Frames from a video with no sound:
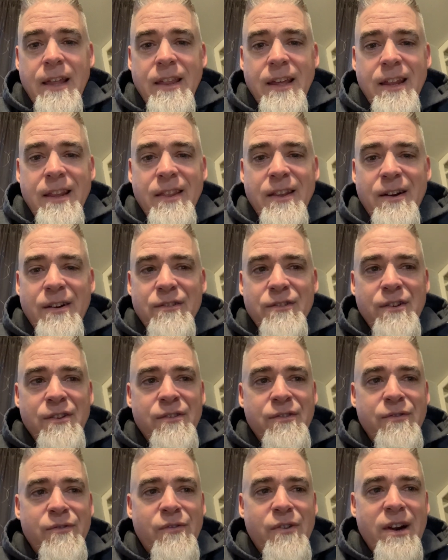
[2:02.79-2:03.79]
then there's this
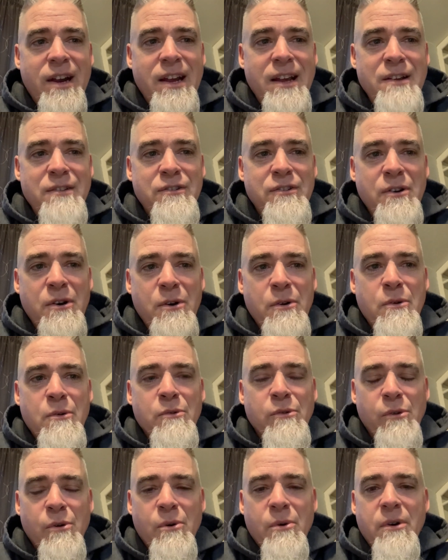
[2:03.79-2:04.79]
phrase,
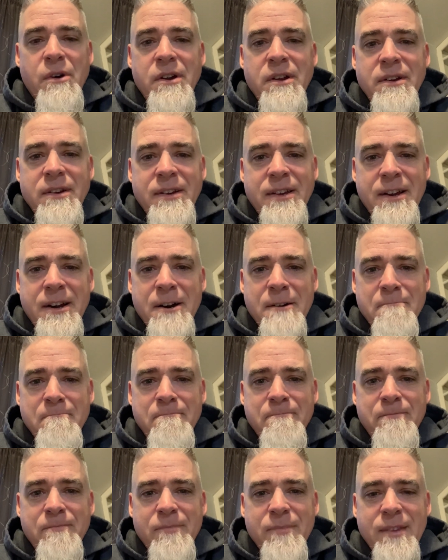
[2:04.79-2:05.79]
oh Lord, come.
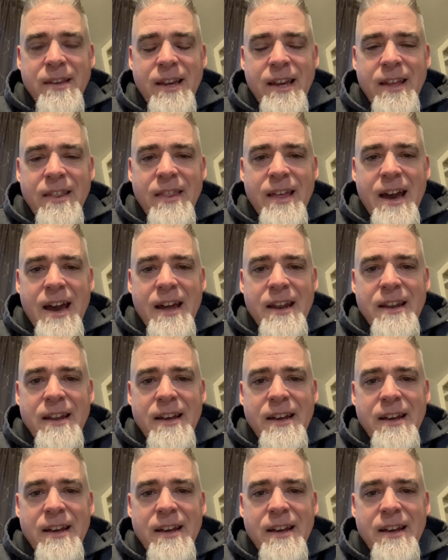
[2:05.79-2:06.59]
And that